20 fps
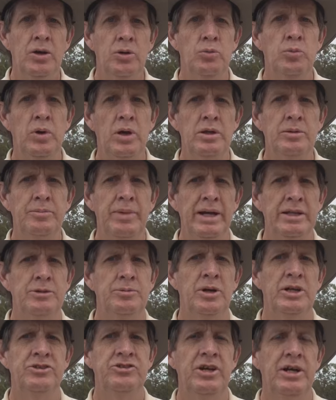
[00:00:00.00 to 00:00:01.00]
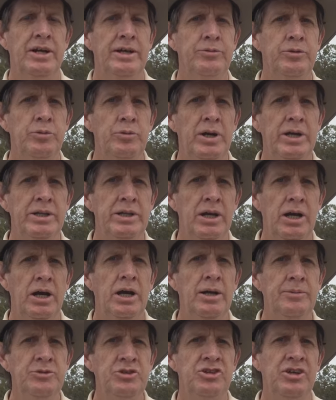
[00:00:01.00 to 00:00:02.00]
Welcome back to my channel, everyone.
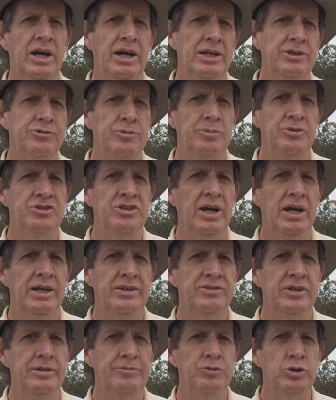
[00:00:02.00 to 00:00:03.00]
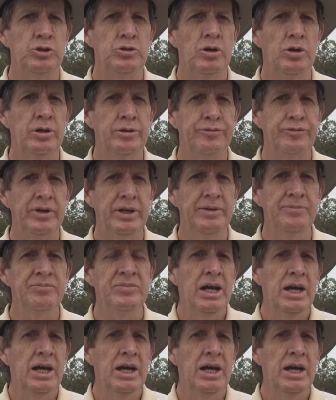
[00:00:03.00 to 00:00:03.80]
I'm Charles from Charles N Photography.